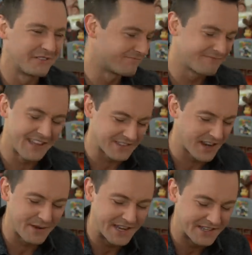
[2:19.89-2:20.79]
Yep. That's going
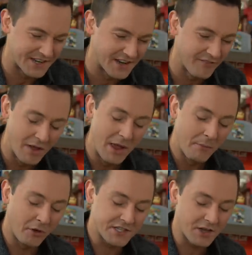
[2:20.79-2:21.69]
to be easy enough.
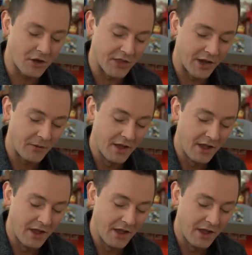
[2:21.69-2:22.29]
But let's start there.